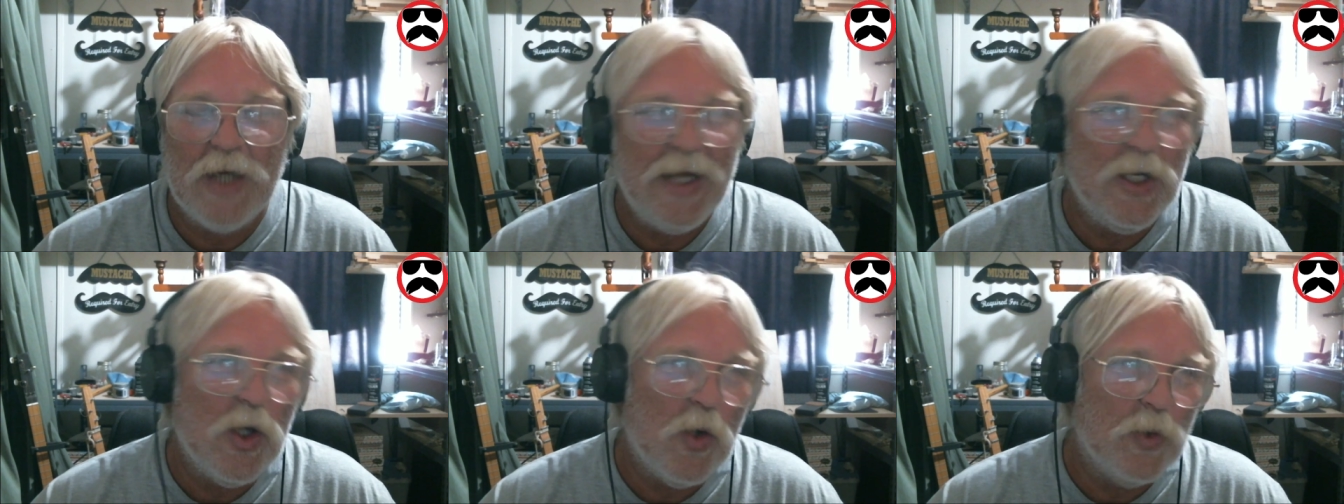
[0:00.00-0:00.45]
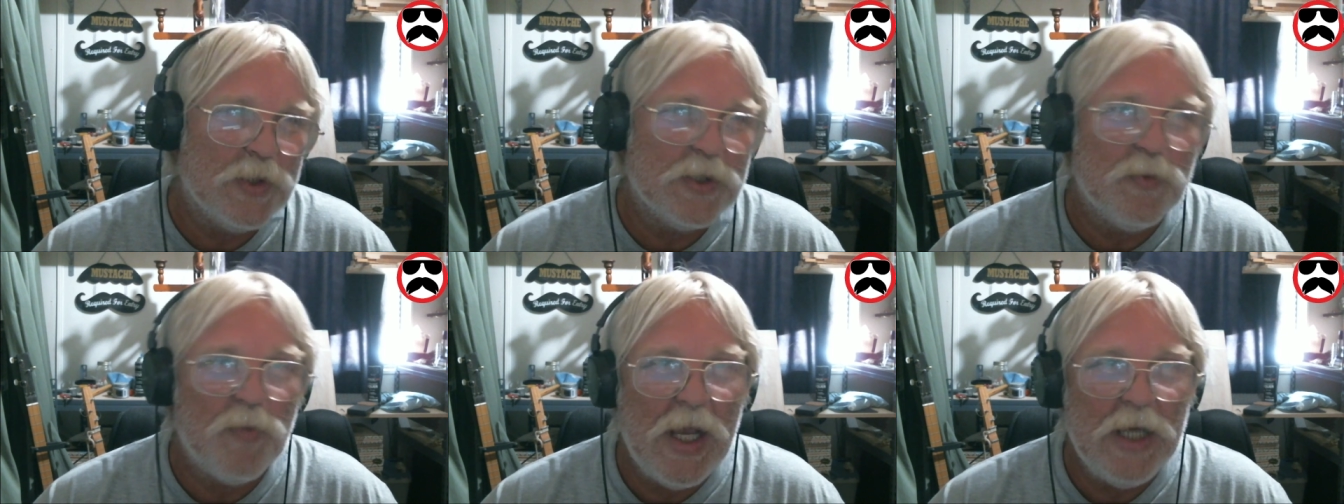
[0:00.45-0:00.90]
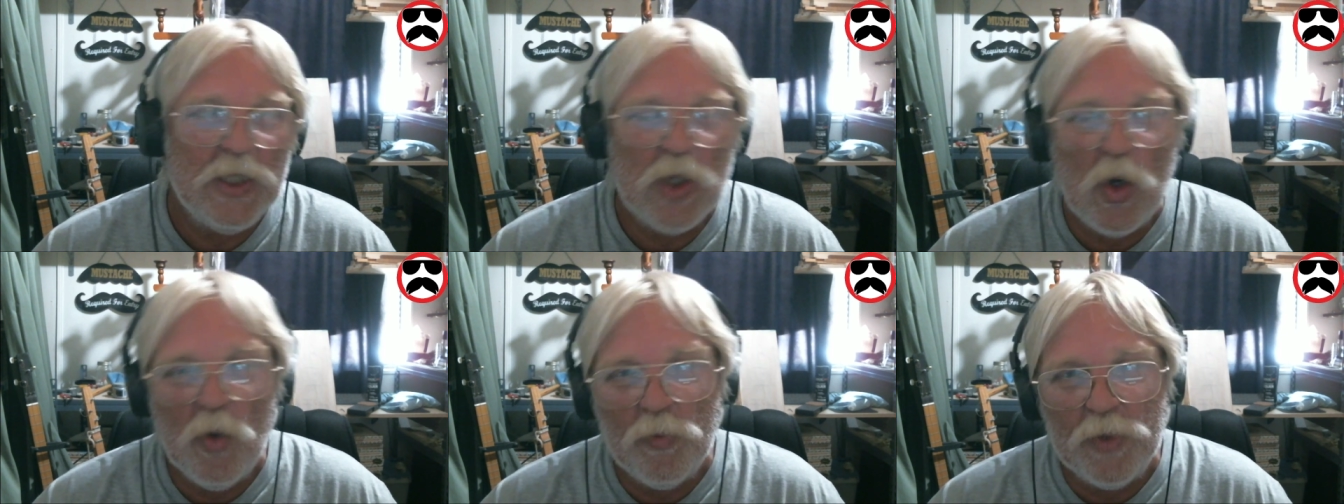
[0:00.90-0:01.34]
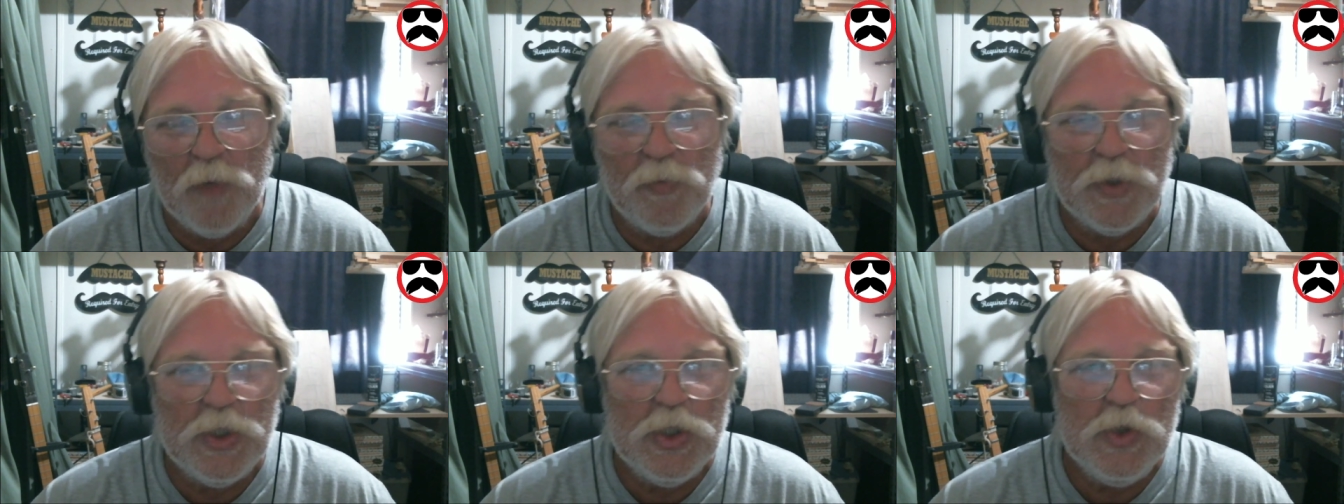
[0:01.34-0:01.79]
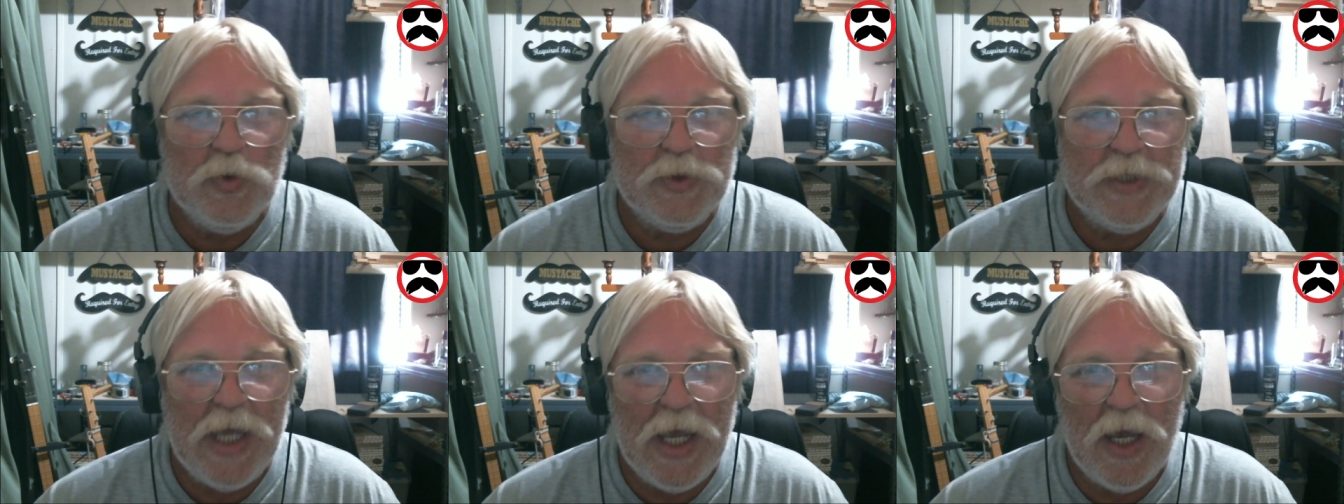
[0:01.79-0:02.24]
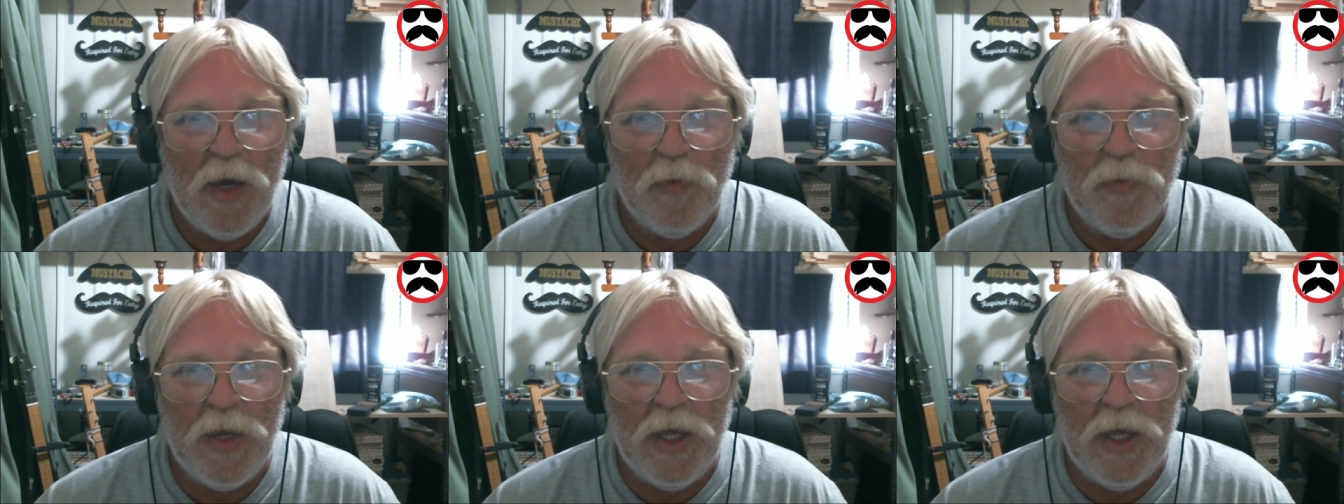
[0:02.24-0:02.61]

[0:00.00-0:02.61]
I know it's a pain to open up a new tab,